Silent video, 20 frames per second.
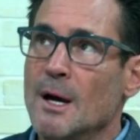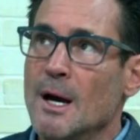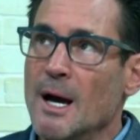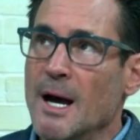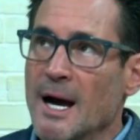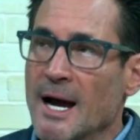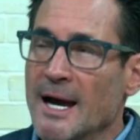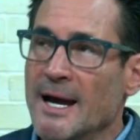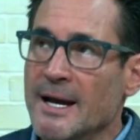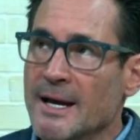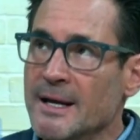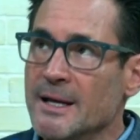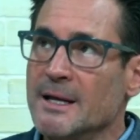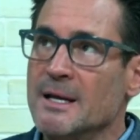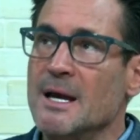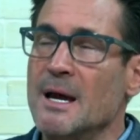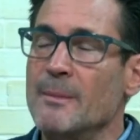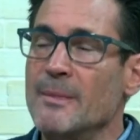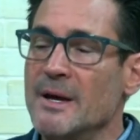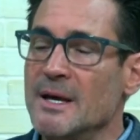I
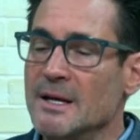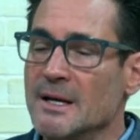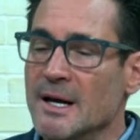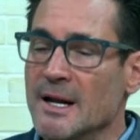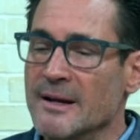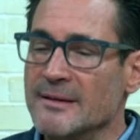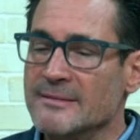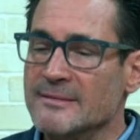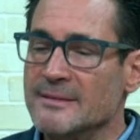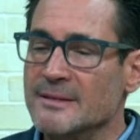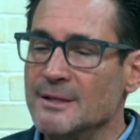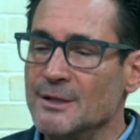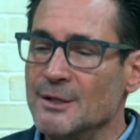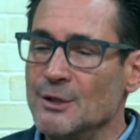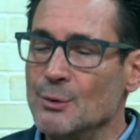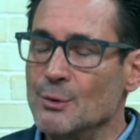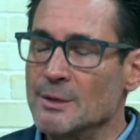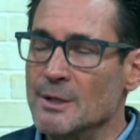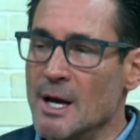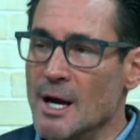come in and I see
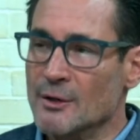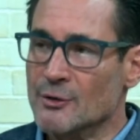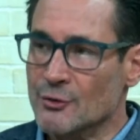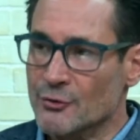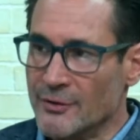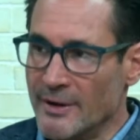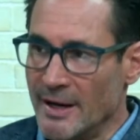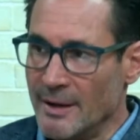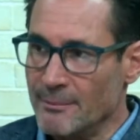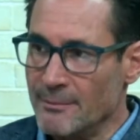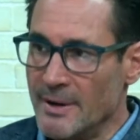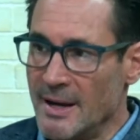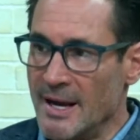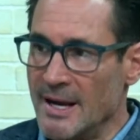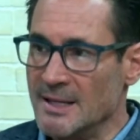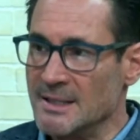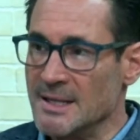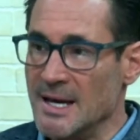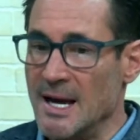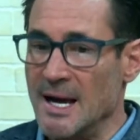you and Dr. Sam,
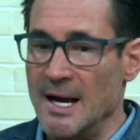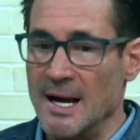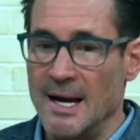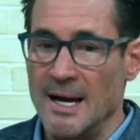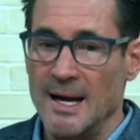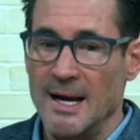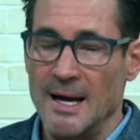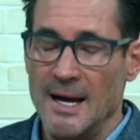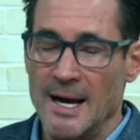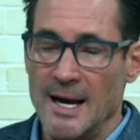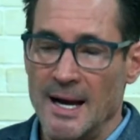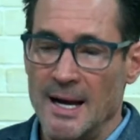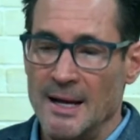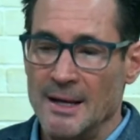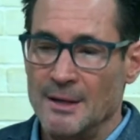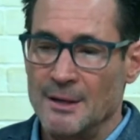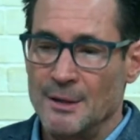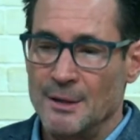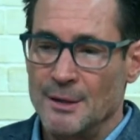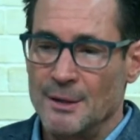and I'm
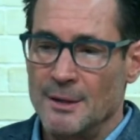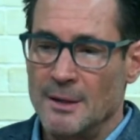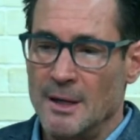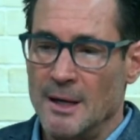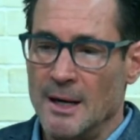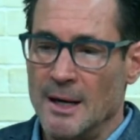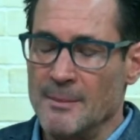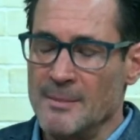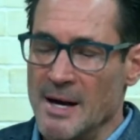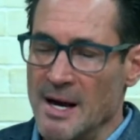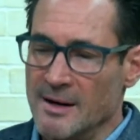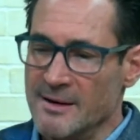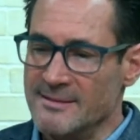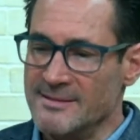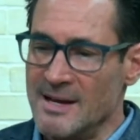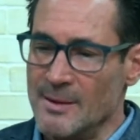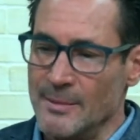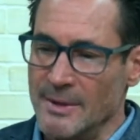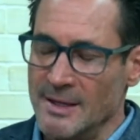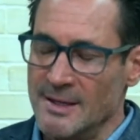not going to
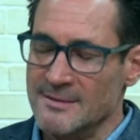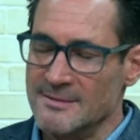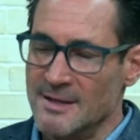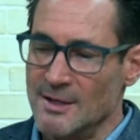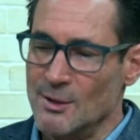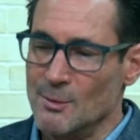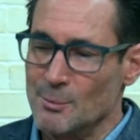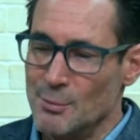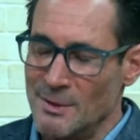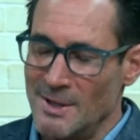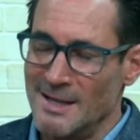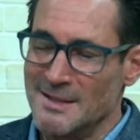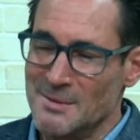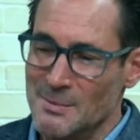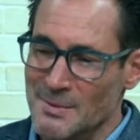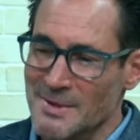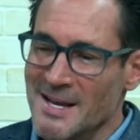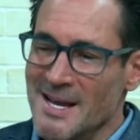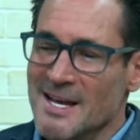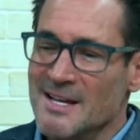say me because I don't like to.
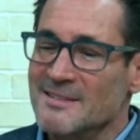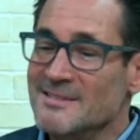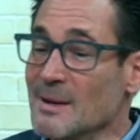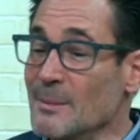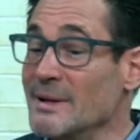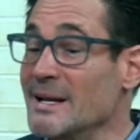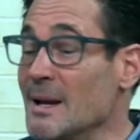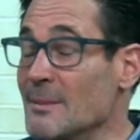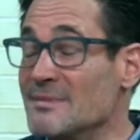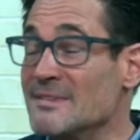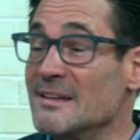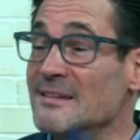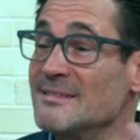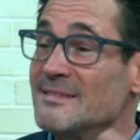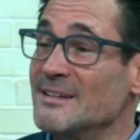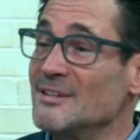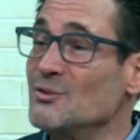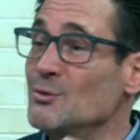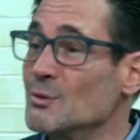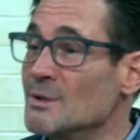Somebody comes in and
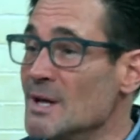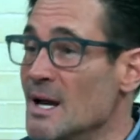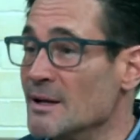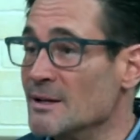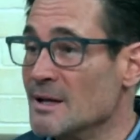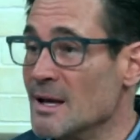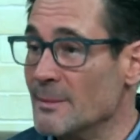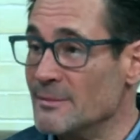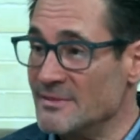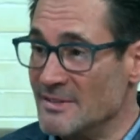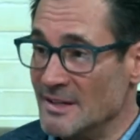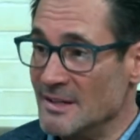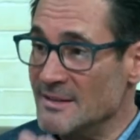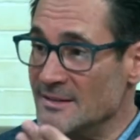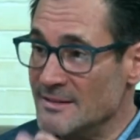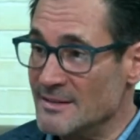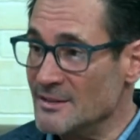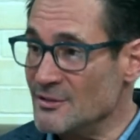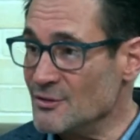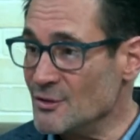sees
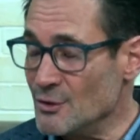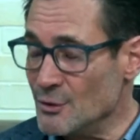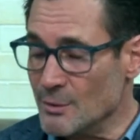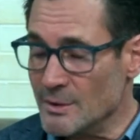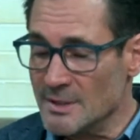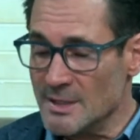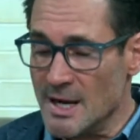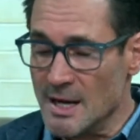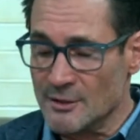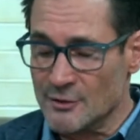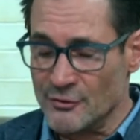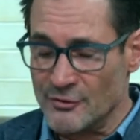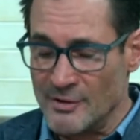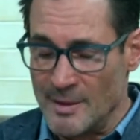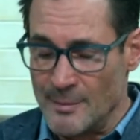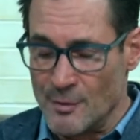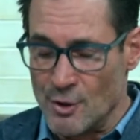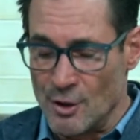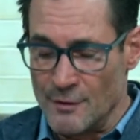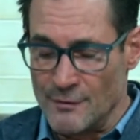you and Dr.
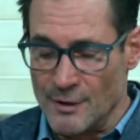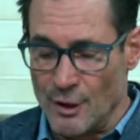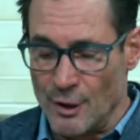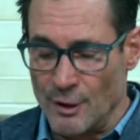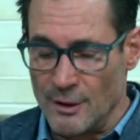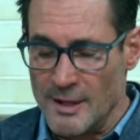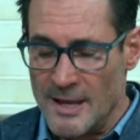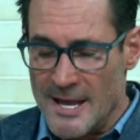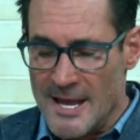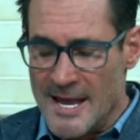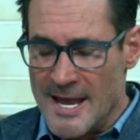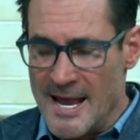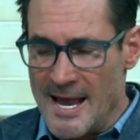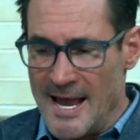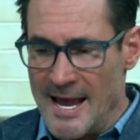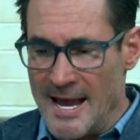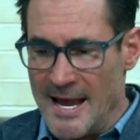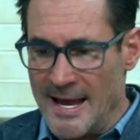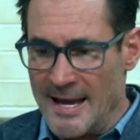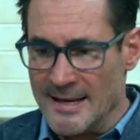Sam Carvajal,
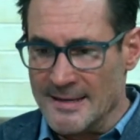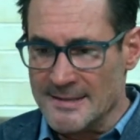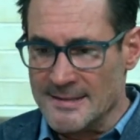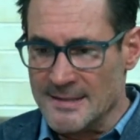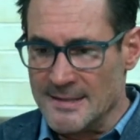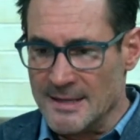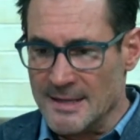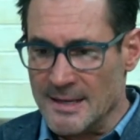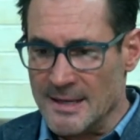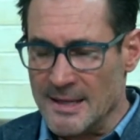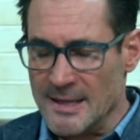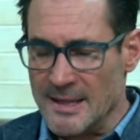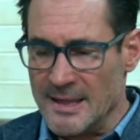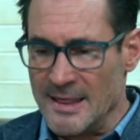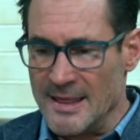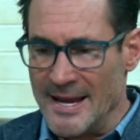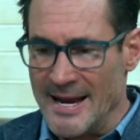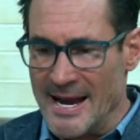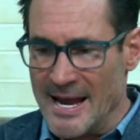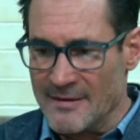and
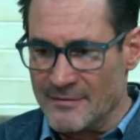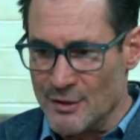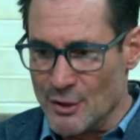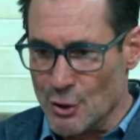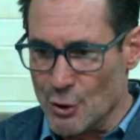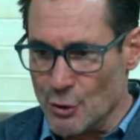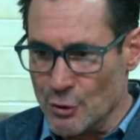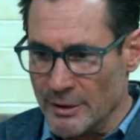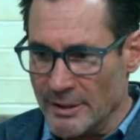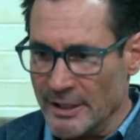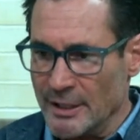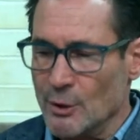they have a hernia.